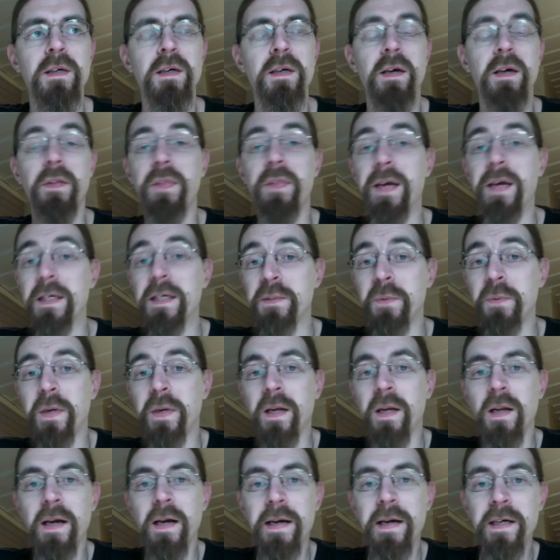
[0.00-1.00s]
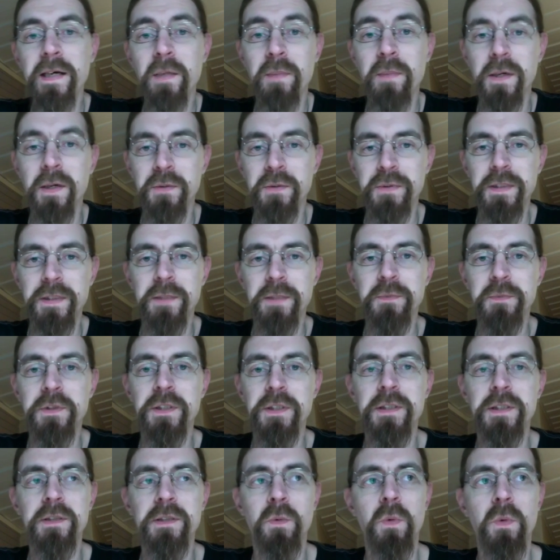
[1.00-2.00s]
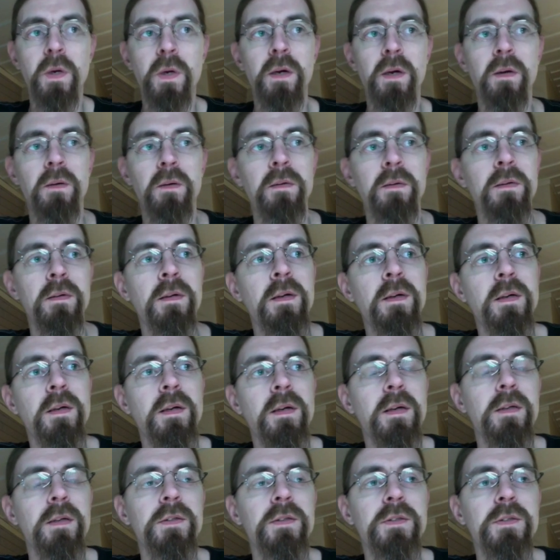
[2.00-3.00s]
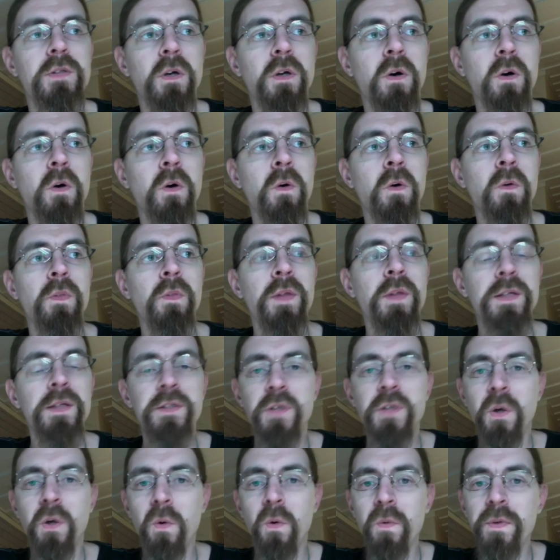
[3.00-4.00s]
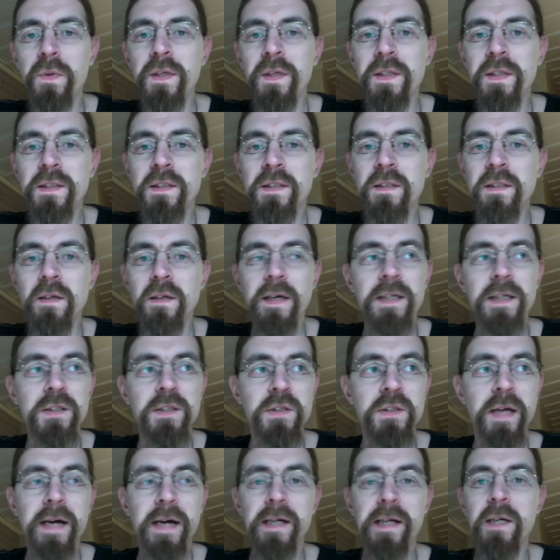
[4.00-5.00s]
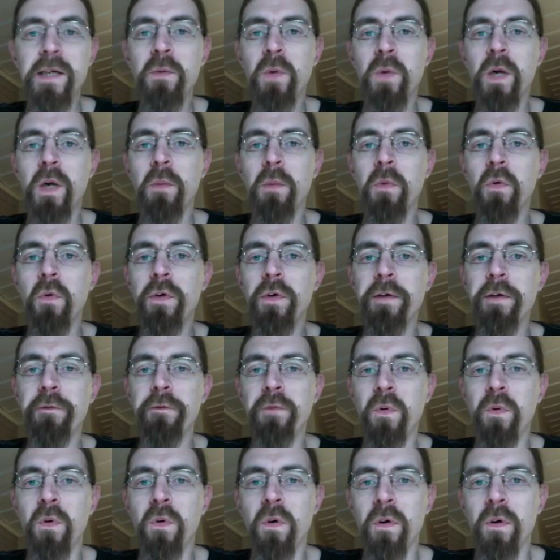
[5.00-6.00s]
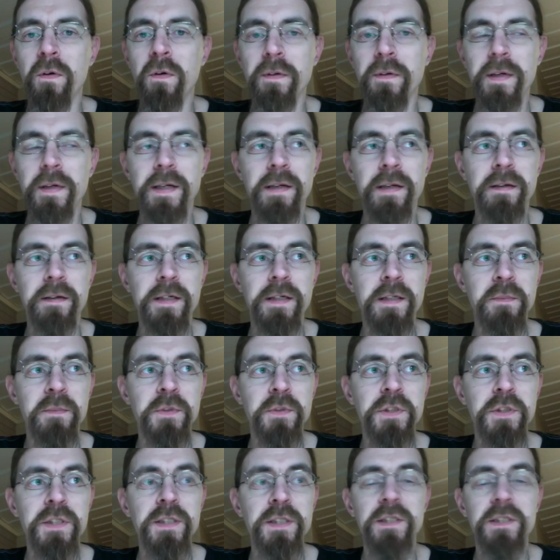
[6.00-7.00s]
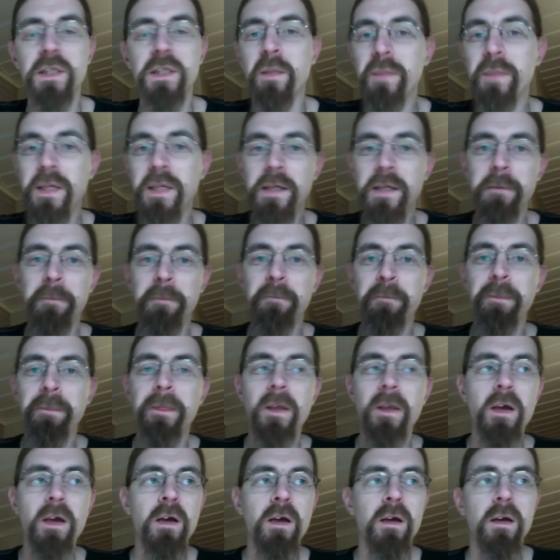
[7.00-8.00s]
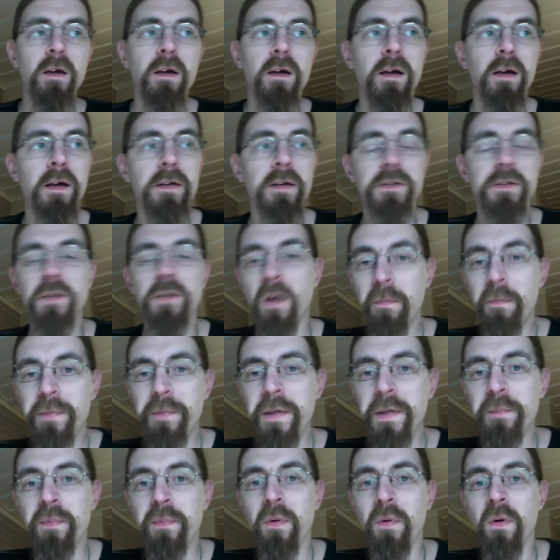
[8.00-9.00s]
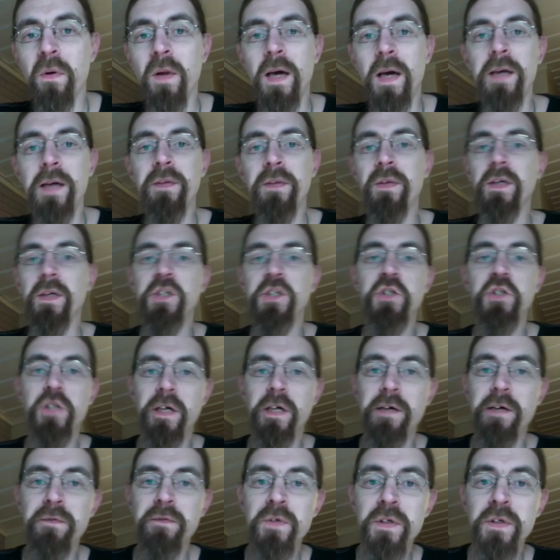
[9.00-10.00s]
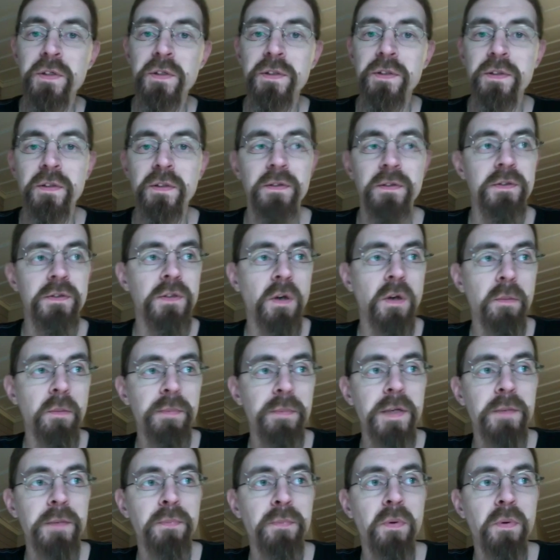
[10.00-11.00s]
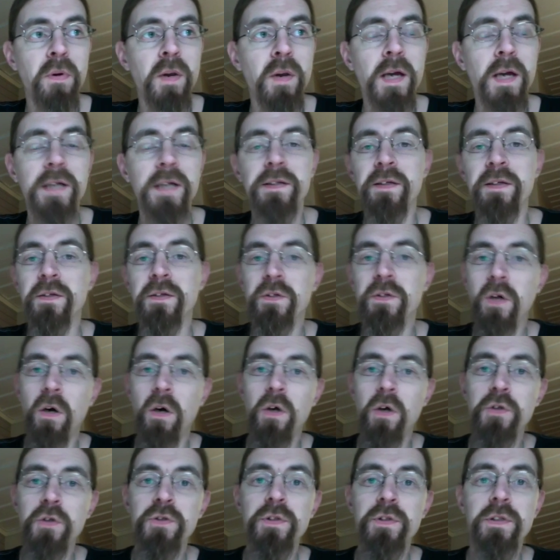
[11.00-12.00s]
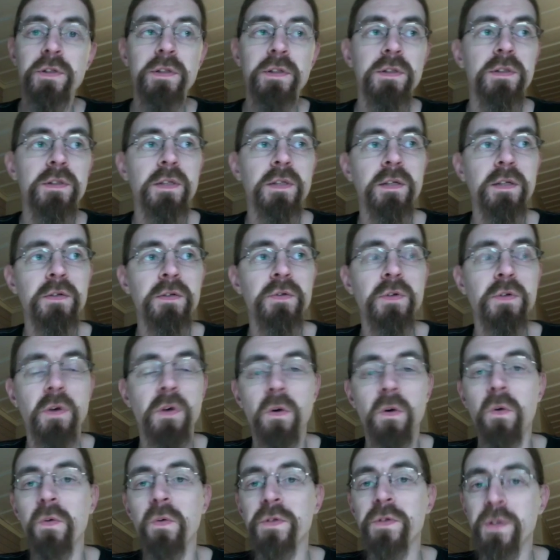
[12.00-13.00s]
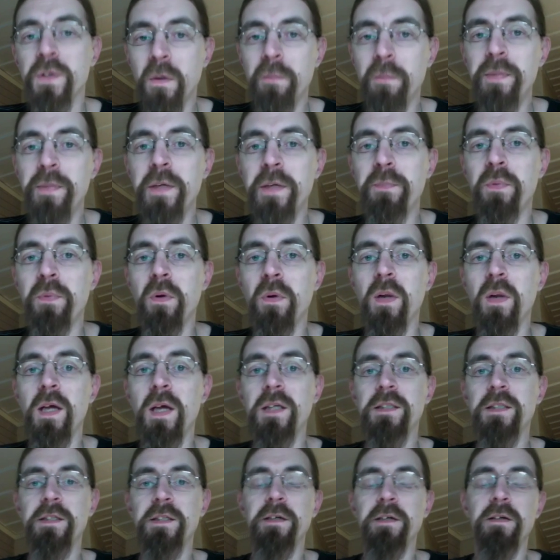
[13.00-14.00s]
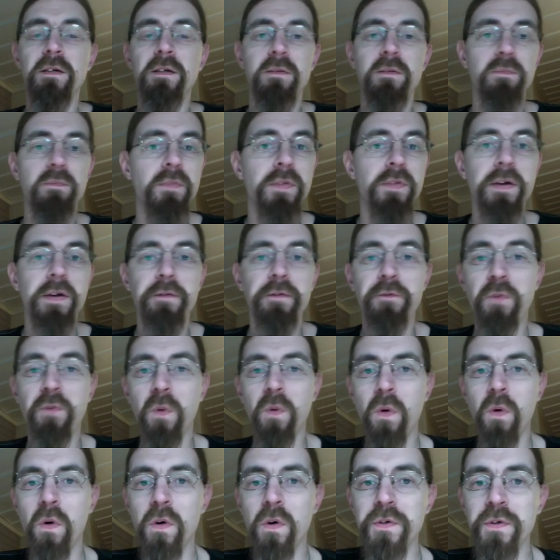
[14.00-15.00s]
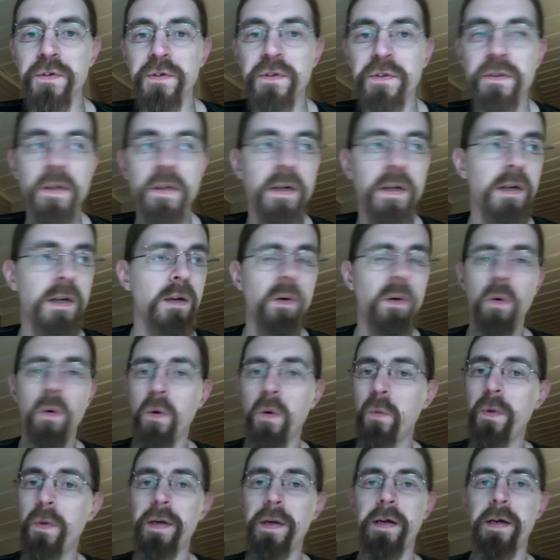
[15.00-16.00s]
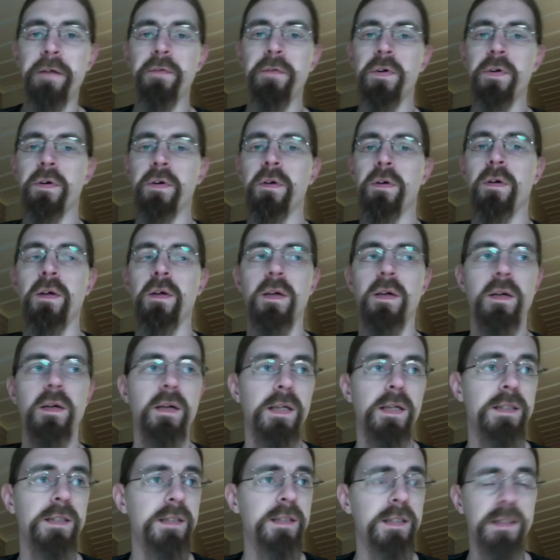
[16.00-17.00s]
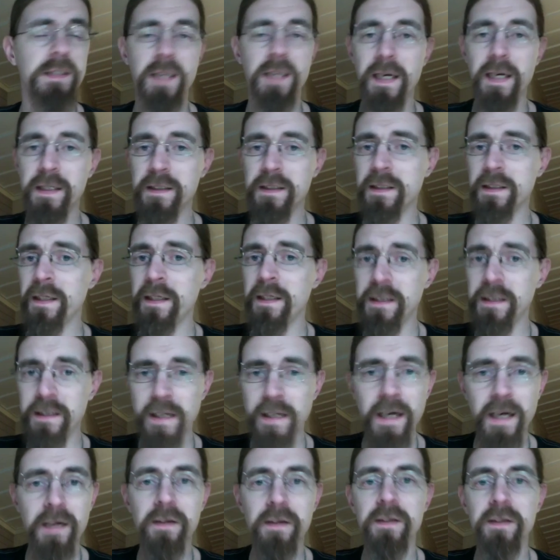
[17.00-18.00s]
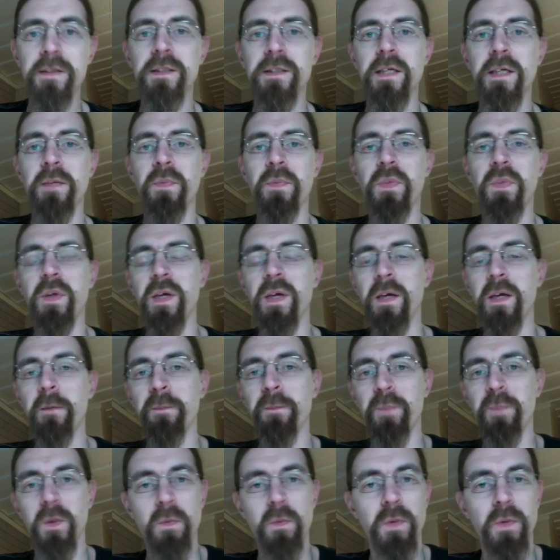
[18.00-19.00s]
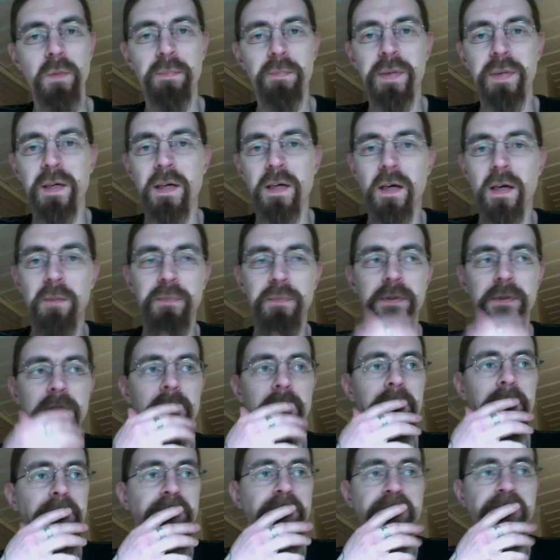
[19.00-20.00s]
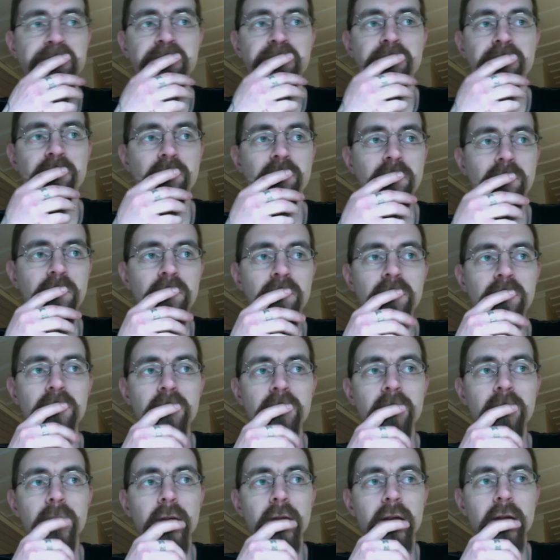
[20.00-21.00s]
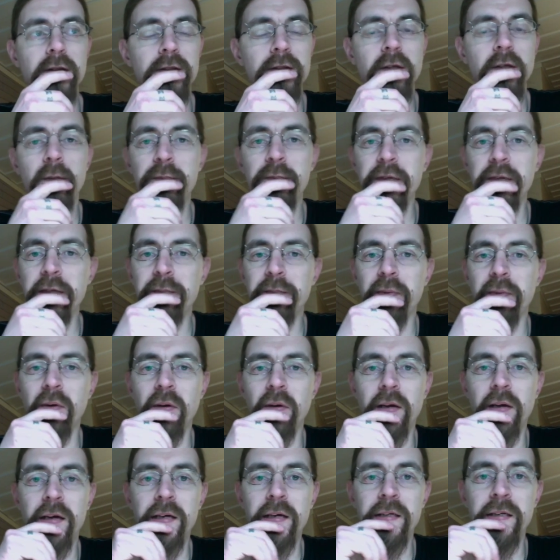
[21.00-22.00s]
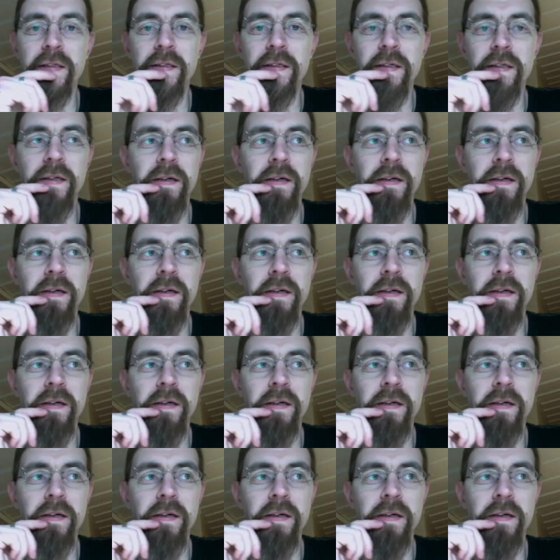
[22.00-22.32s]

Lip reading: and that's what I like about EMGs as well. So the tone is exactly what I'm looking for in EMGs. I mean, some people like the Chevys, and some people like the Dodges, and you know, some people like the Fords or whatever. It's exactly the same thing with pickups. Some people like